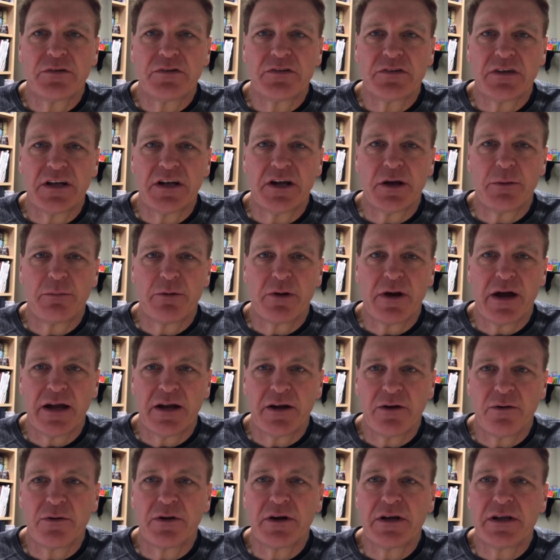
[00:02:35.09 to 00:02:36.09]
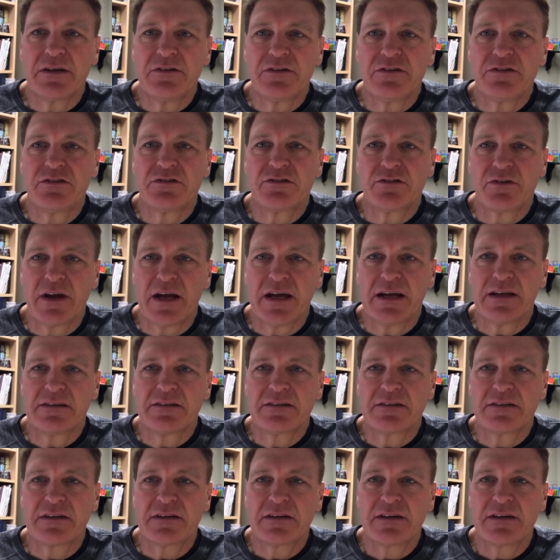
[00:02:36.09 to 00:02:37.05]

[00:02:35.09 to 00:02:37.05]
us get our priorities straight.